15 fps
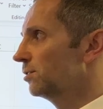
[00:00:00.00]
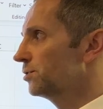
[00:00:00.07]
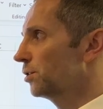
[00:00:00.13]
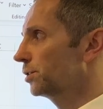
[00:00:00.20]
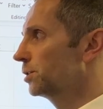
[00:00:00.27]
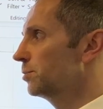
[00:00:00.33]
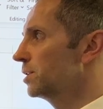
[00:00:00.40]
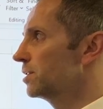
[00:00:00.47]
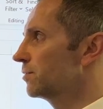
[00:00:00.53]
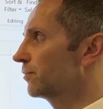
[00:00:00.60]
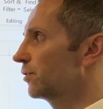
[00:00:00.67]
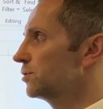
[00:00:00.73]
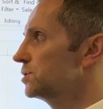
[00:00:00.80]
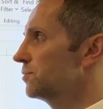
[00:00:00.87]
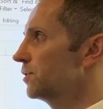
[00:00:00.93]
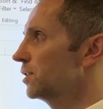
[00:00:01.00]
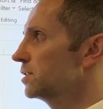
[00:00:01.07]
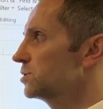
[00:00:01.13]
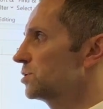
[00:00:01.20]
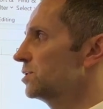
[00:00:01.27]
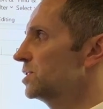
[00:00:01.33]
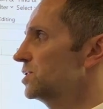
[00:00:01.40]
document in front of you.
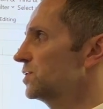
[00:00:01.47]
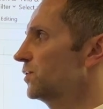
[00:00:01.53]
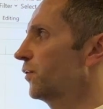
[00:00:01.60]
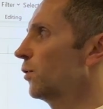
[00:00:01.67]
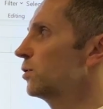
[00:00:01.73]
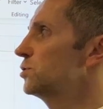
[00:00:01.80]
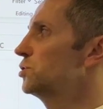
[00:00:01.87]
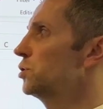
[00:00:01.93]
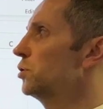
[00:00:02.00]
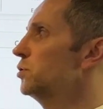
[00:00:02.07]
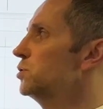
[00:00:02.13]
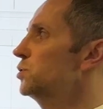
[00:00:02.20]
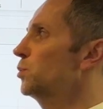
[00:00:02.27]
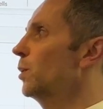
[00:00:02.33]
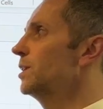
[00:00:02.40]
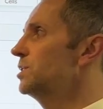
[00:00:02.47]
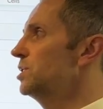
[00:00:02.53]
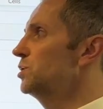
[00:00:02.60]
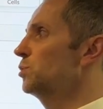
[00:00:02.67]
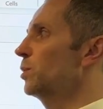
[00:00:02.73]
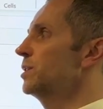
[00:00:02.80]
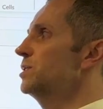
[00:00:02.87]
So this is for June
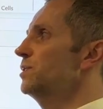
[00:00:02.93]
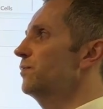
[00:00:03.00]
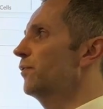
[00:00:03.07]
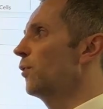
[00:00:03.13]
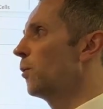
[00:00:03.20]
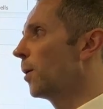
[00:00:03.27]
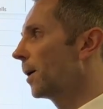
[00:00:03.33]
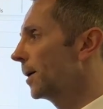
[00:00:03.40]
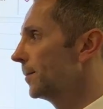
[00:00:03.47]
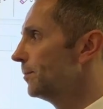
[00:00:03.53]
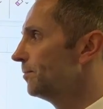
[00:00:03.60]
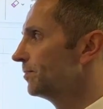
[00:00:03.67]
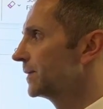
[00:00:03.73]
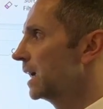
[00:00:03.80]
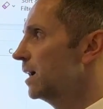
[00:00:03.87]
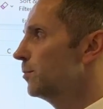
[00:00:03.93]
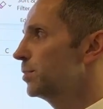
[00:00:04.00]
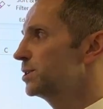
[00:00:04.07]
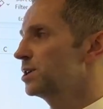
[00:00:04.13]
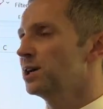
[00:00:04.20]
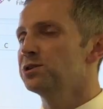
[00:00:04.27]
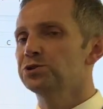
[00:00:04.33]
2024,
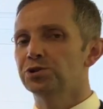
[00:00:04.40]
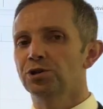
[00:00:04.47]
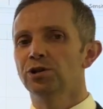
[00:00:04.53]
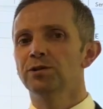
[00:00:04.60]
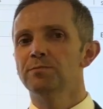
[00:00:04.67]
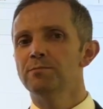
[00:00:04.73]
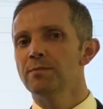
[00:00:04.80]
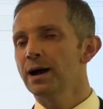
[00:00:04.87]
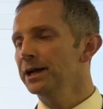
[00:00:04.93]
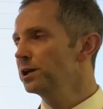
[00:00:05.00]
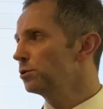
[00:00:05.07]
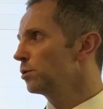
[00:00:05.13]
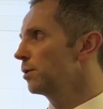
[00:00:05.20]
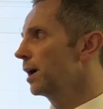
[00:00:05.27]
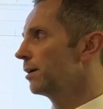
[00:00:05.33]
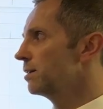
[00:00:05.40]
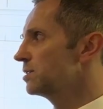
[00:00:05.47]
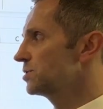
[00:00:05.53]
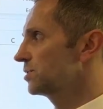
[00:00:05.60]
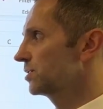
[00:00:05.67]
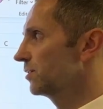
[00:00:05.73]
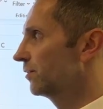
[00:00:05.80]
potential micro
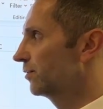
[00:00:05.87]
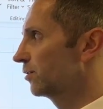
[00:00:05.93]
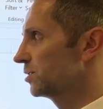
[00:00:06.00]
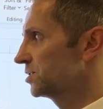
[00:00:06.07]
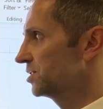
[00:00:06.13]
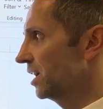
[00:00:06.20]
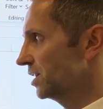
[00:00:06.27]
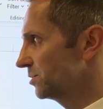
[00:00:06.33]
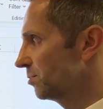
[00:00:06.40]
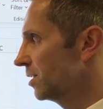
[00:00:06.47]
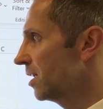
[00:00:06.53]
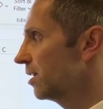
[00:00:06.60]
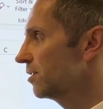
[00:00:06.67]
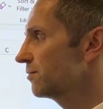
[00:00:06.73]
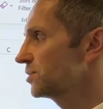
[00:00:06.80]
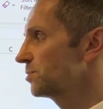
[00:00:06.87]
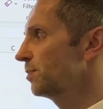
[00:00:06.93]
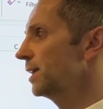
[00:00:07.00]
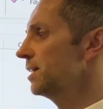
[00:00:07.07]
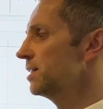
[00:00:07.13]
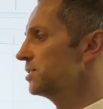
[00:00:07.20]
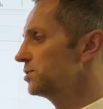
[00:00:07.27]
areas for assessment. And I've
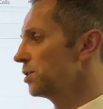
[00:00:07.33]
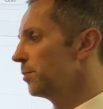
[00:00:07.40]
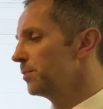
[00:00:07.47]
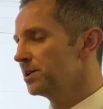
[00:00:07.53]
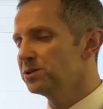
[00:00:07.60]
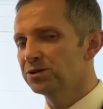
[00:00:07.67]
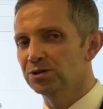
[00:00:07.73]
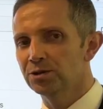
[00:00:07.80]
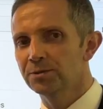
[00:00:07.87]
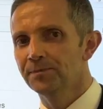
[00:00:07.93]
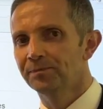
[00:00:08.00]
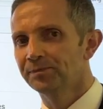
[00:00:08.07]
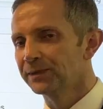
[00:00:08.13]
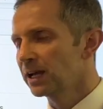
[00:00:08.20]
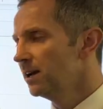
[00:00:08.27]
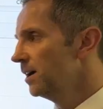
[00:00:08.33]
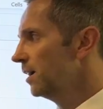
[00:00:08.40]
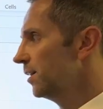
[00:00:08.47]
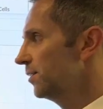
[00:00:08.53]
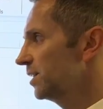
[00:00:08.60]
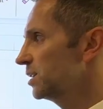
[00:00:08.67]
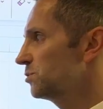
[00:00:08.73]
split this up into
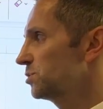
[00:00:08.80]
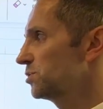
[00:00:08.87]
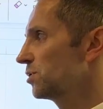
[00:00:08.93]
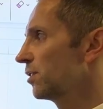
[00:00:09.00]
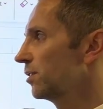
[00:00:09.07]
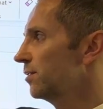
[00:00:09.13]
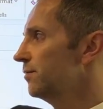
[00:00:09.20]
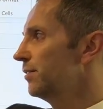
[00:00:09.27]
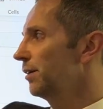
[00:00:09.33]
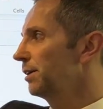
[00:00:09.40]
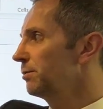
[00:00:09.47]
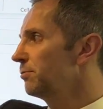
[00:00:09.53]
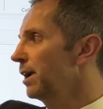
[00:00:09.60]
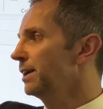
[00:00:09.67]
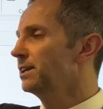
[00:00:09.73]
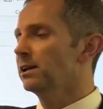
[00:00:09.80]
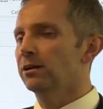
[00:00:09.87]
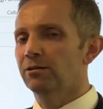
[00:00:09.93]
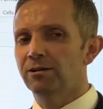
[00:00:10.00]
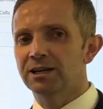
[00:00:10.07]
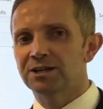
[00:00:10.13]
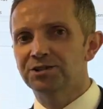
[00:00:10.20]
things which are very
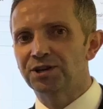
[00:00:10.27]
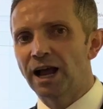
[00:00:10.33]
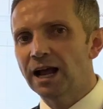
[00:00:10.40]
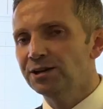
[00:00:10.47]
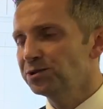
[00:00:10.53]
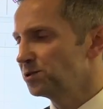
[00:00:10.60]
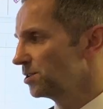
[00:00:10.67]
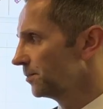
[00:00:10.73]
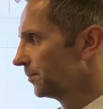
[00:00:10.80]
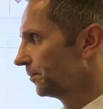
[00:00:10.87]
regularly assessed,